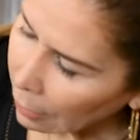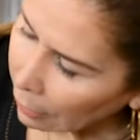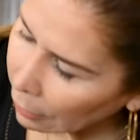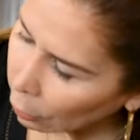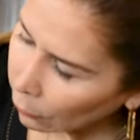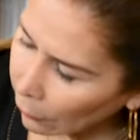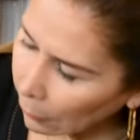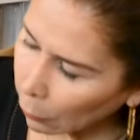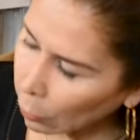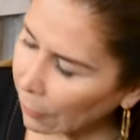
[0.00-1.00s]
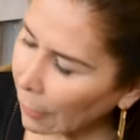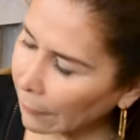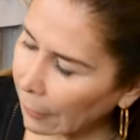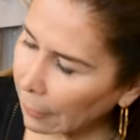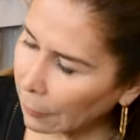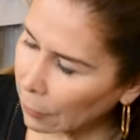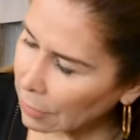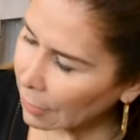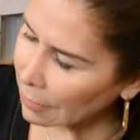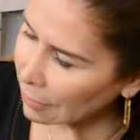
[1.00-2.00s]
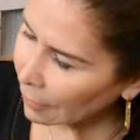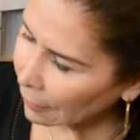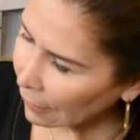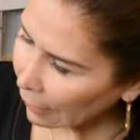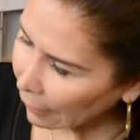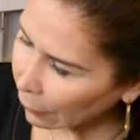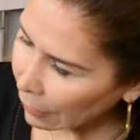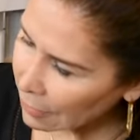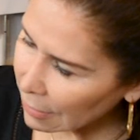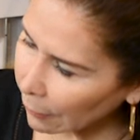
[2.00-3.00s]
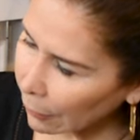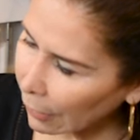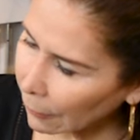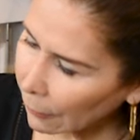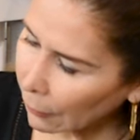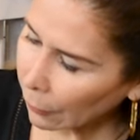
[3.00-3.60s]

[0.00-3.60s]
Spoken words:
Do you feel more the alpha hydroxy acid than the liquid enzyme peel?